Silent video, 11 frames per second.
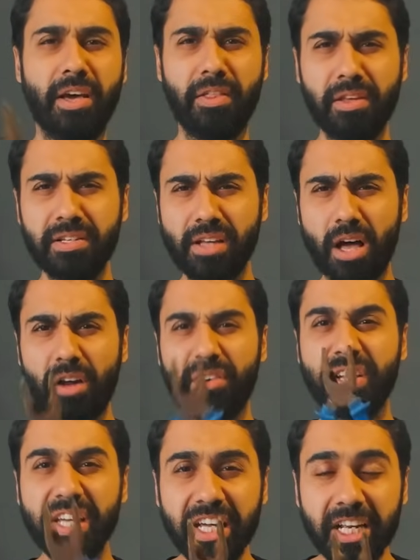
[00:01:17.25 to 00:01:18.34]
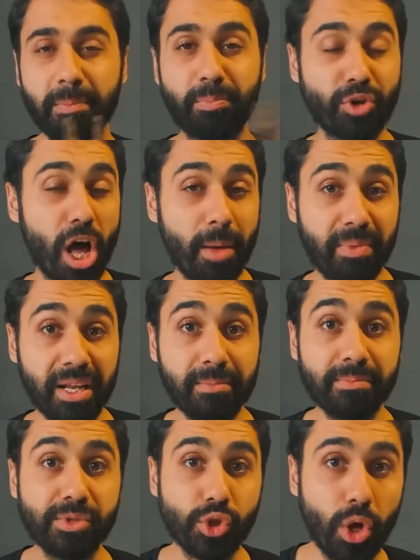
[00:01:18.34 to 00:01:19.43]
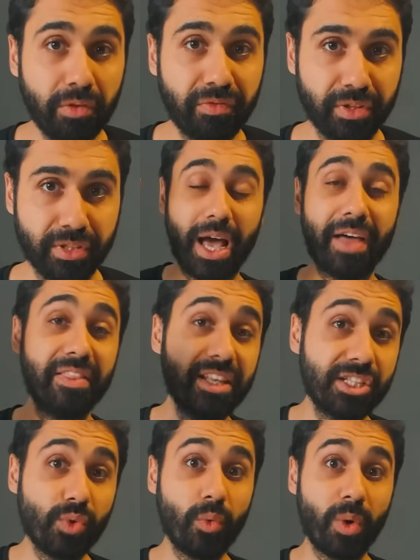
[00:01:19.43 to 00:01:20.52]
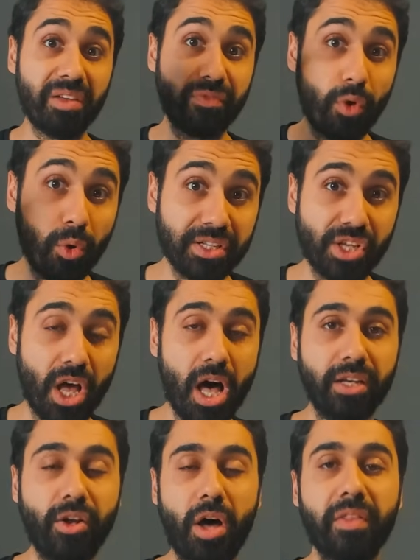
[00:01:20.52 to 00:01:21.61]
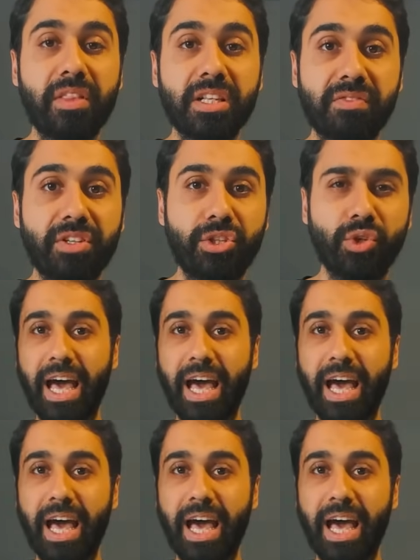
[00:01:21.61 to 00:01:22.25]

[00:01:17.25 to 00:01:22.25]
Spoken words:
These are real problem solvers, and this is what we want to focus on this video.